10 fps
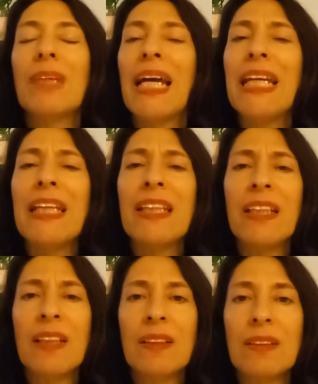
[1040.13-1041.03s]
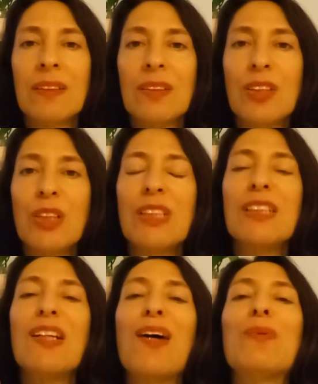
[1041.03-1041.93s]
Anything. Just
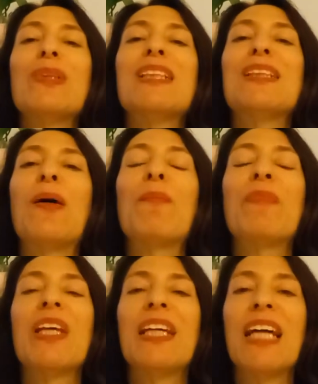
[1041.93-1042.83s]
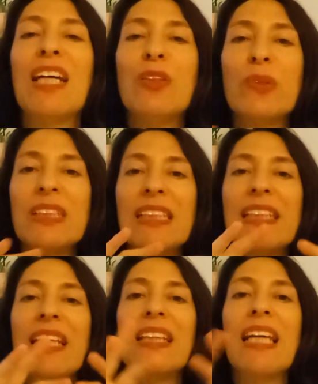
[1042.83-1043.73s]
start with something and you'll see
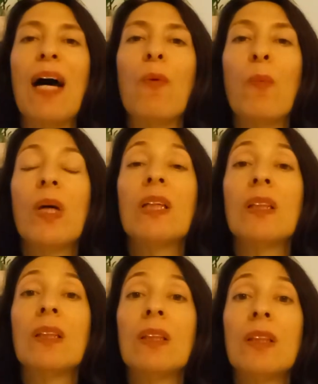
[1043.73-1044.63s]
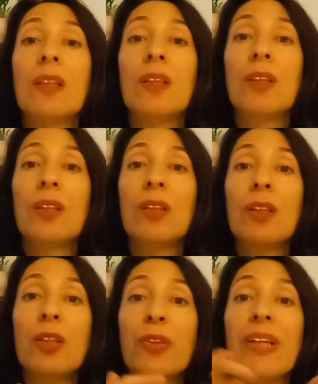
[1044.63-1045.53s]
that that will
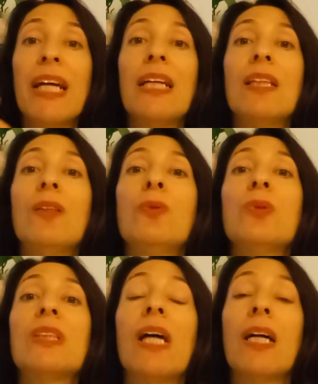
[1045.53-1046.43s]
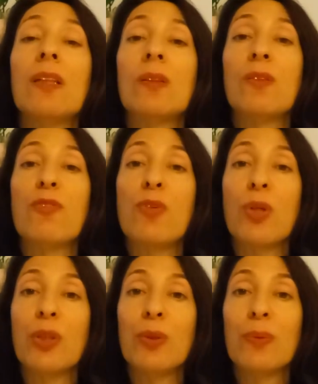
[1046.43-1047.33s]
create a new cycle
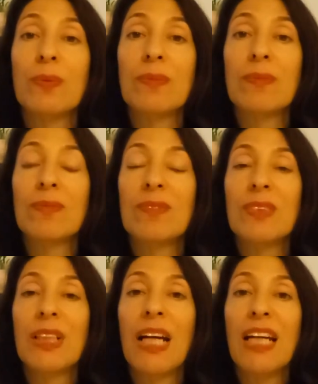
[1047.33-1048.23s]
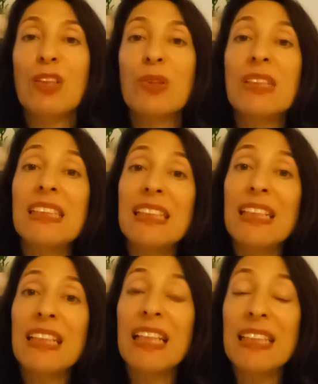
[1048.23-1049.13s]
for you. And you'll
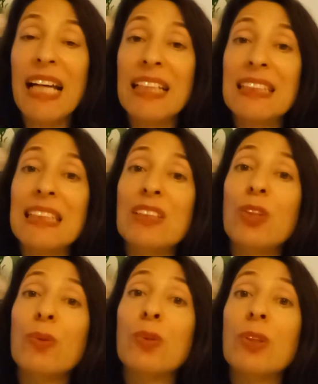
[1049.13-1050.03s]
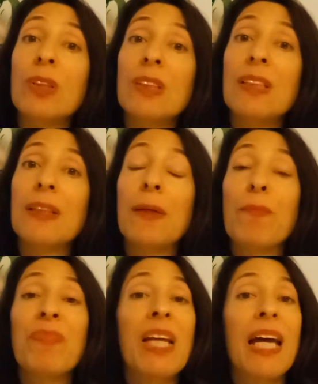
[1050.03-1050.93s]
see that that did you good,
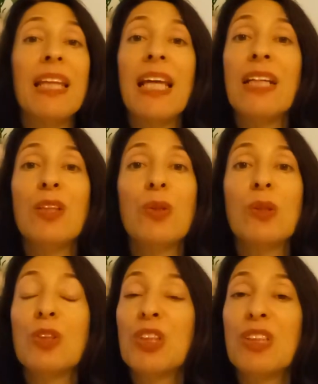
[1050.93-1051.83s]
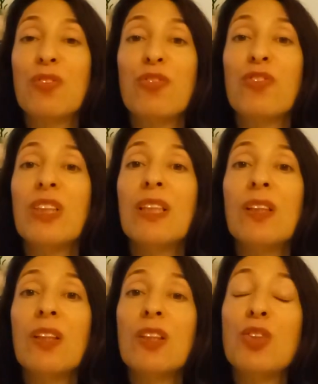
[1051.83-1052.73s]
and then you'll just
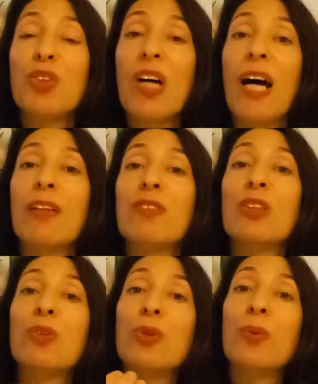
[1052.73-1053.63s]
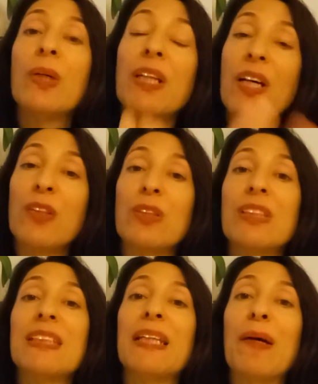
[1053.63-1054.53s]
feel the drive to do another
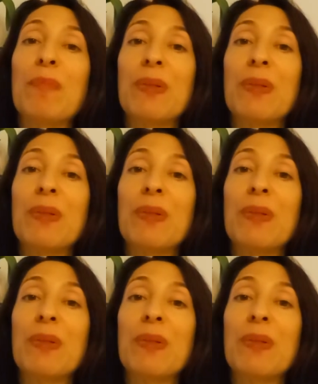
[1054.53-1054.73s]
step.